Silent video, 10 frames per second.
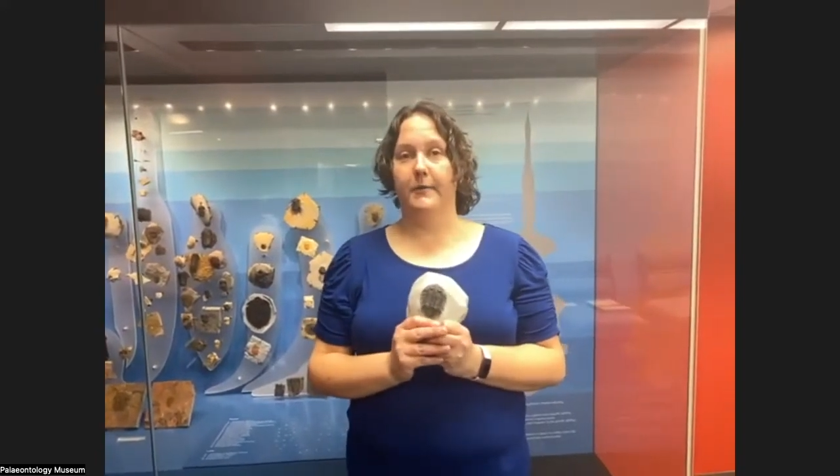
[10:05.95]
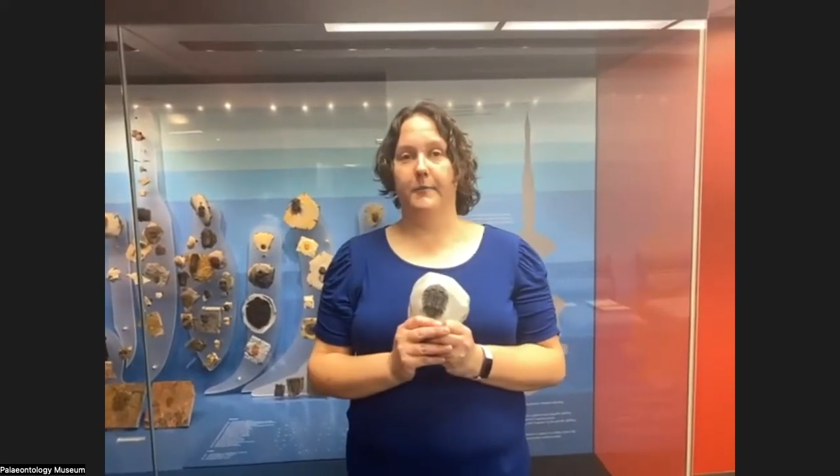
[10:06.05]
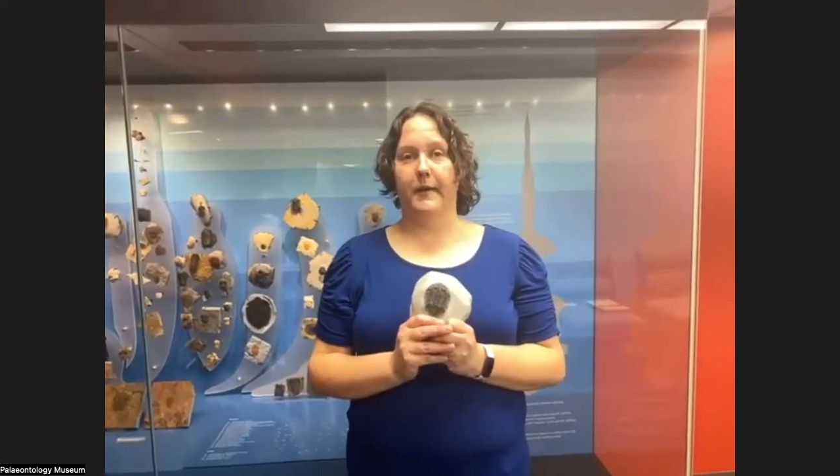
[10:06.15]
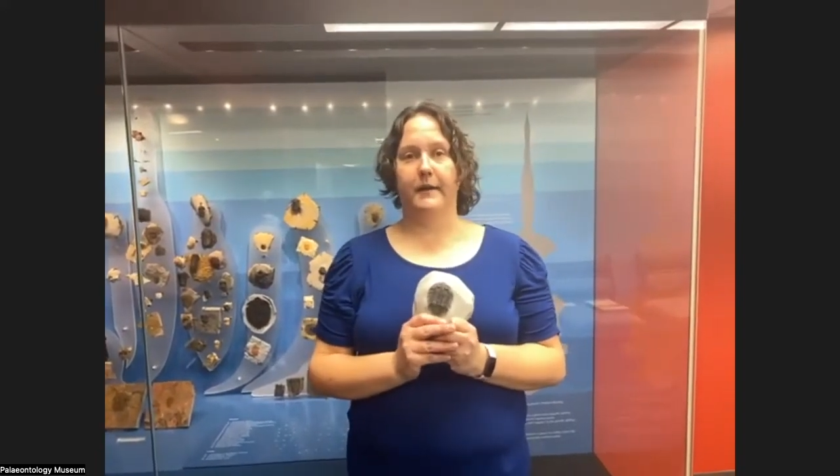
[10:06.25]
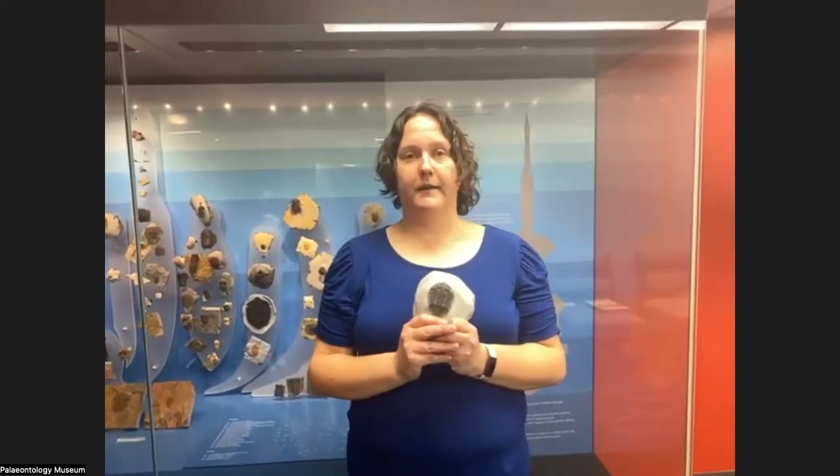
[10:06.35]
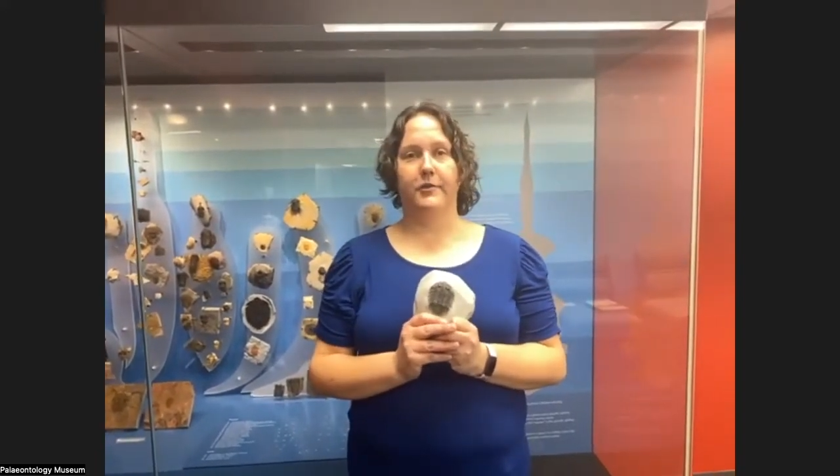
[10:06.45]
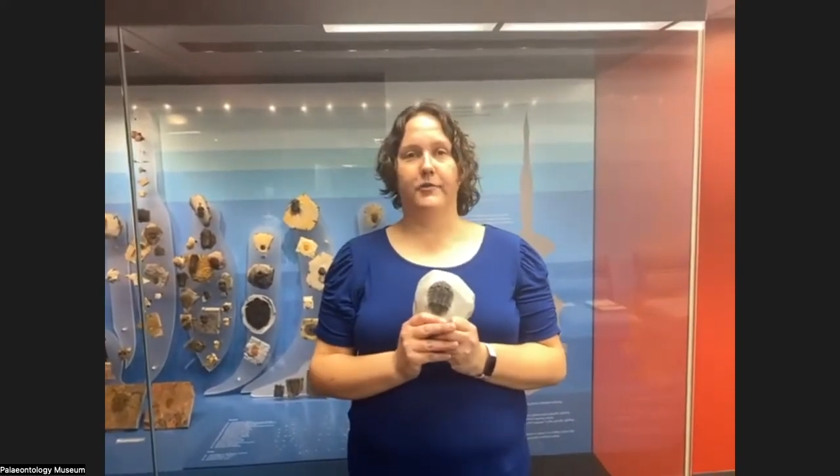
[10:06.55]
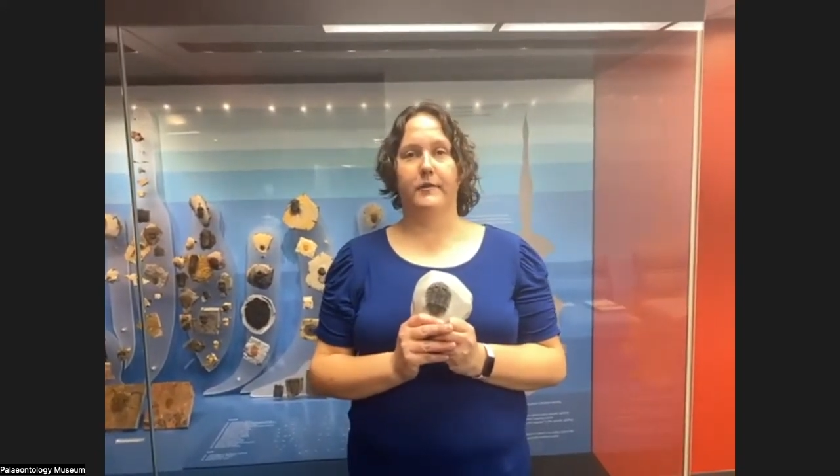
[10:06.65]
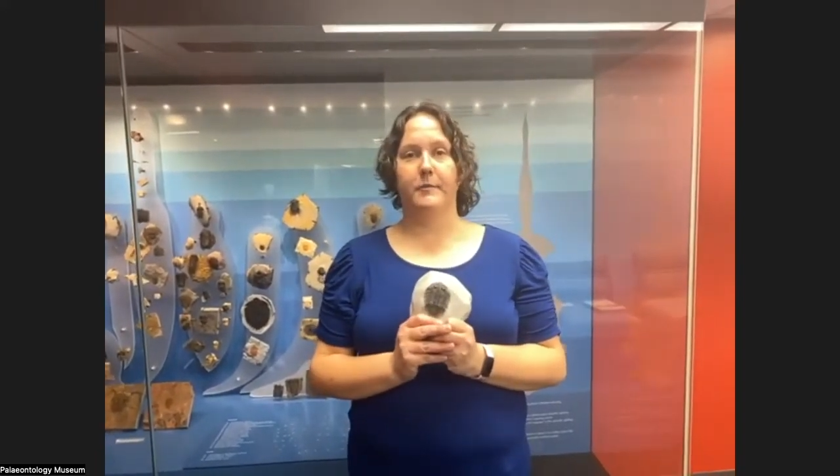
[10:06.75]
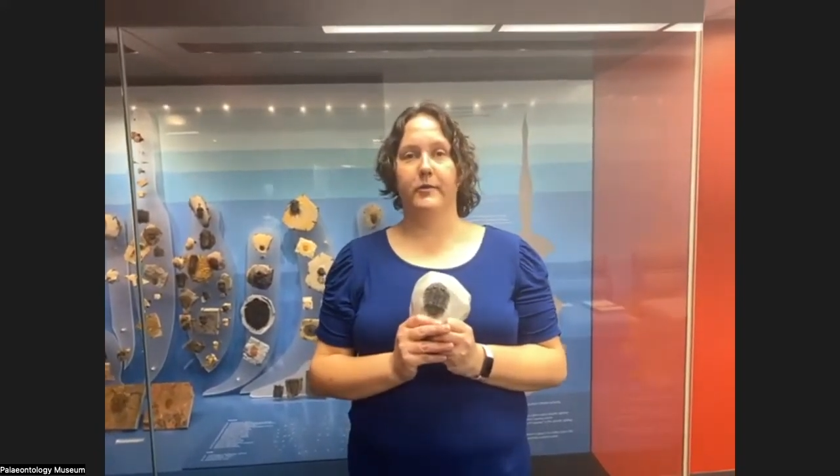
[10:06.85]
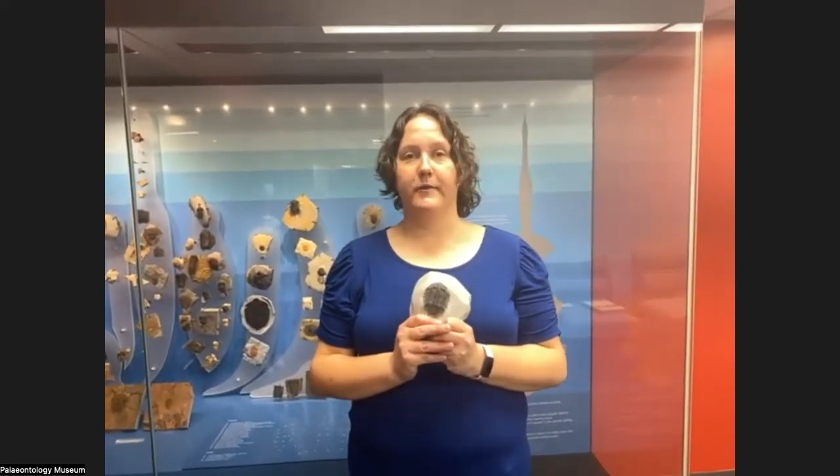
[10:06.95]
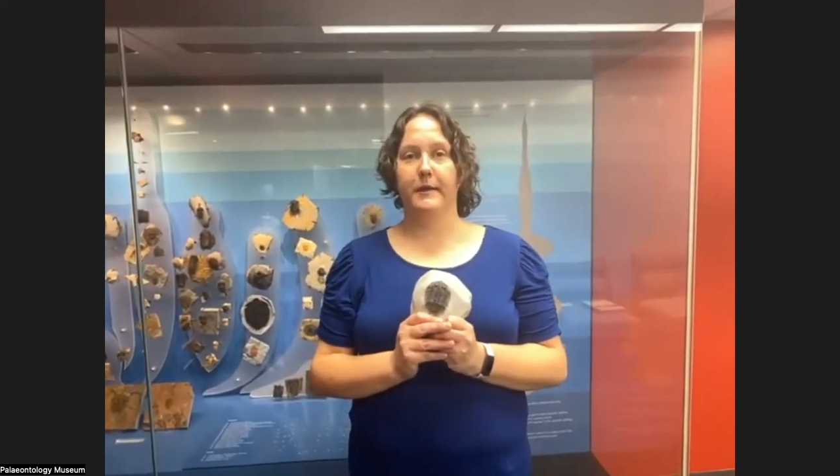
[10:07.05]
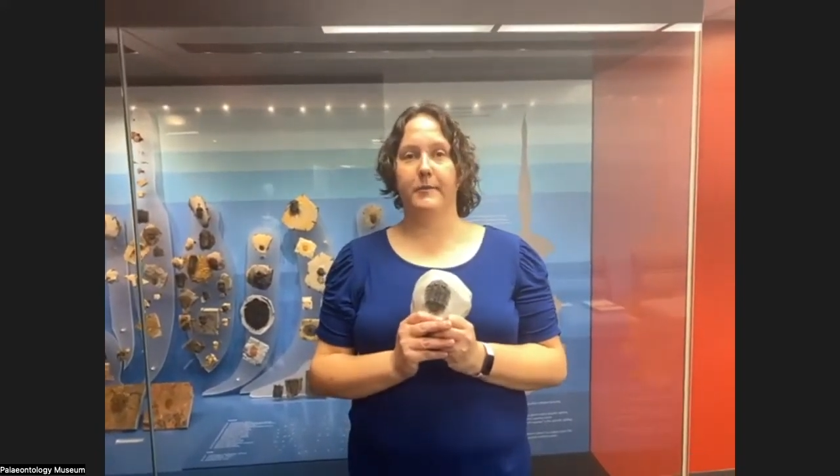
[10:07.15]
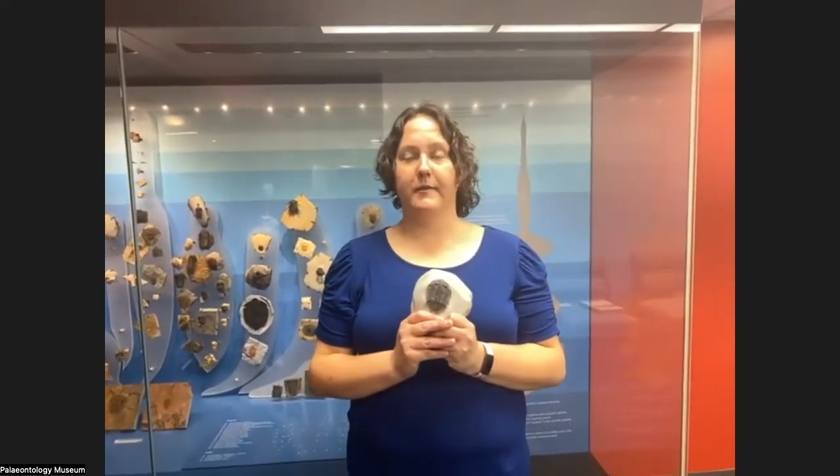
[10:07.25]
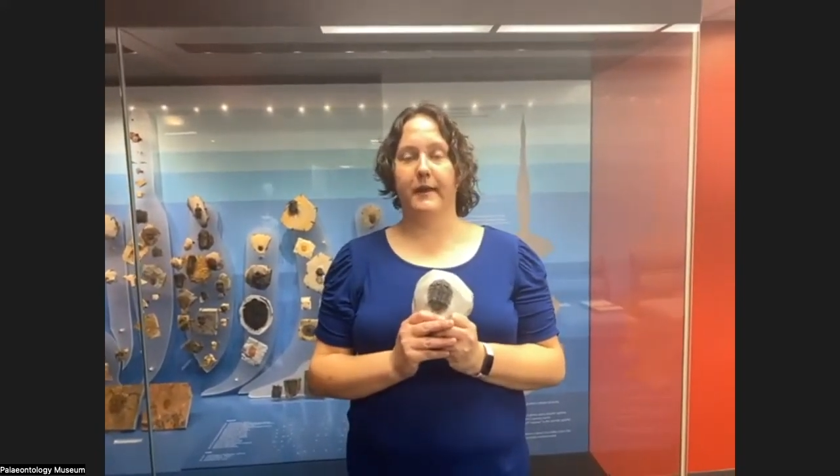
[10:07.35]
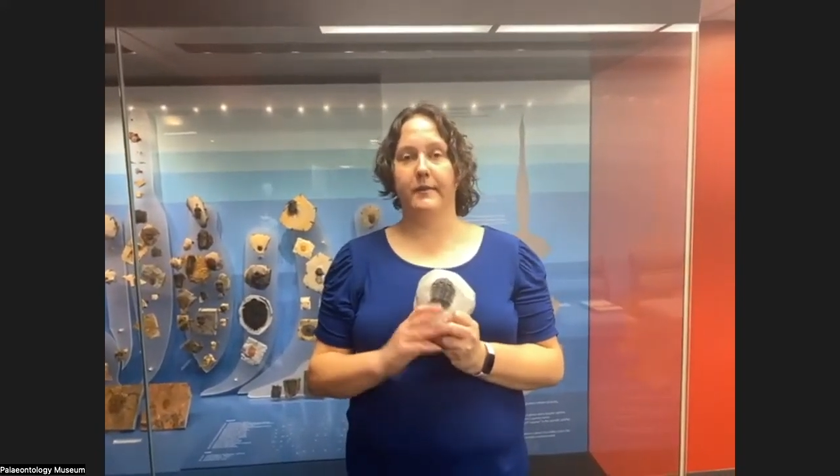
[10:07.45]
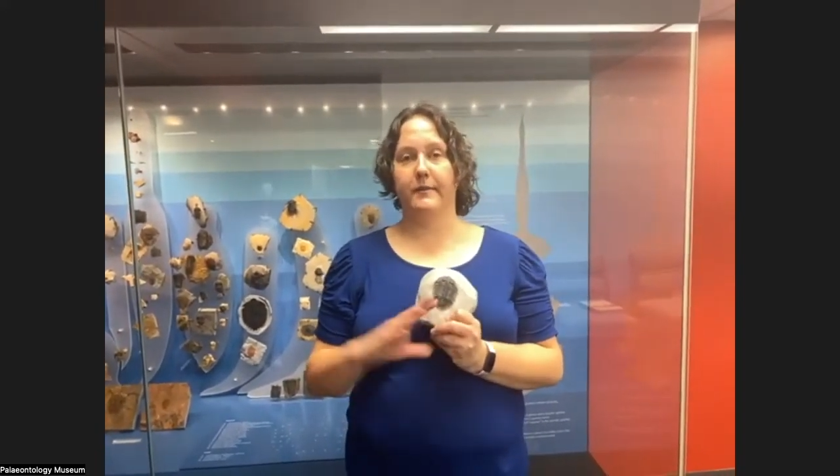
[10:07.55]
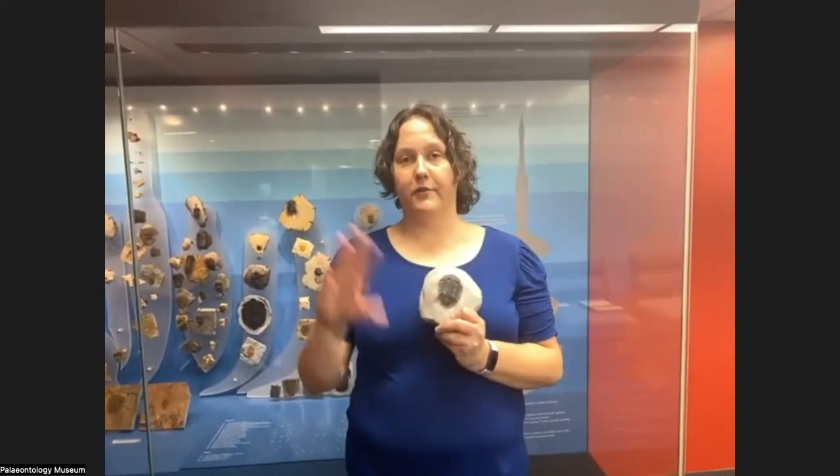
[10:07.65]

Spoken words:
my collections and museum site,